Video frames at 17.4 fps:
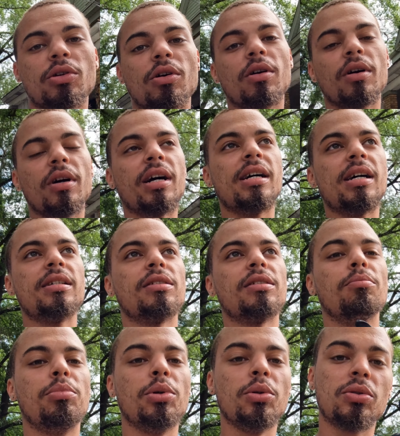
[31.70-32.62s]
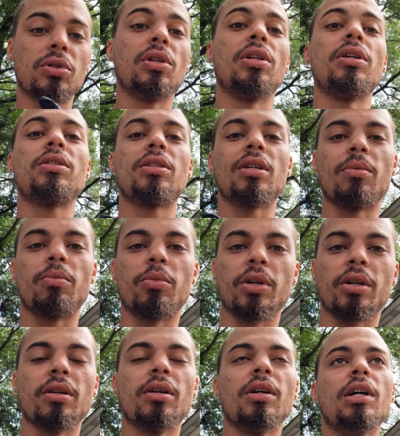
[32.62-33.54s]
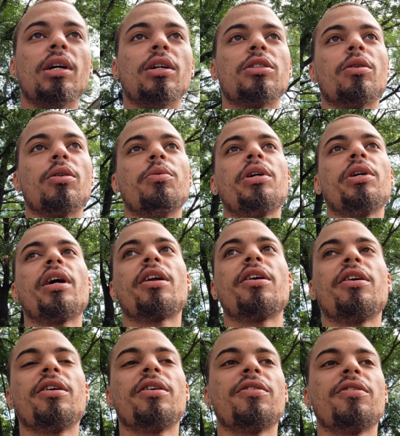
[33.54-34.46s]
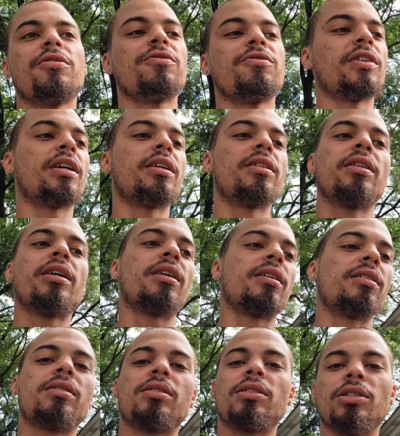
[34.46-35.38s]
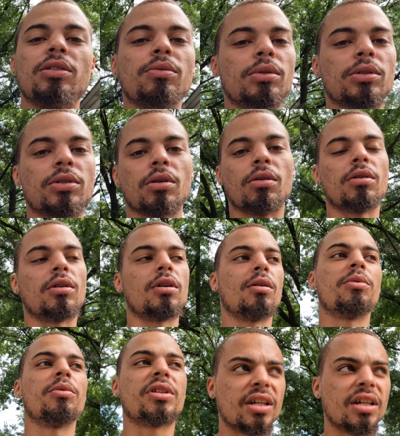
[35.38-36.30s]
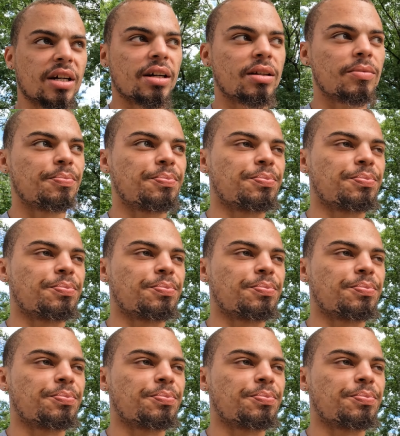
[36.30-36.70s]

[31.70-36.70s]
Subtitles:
car has a boost leak somewhere, so we gotta find that, see what's going on with that.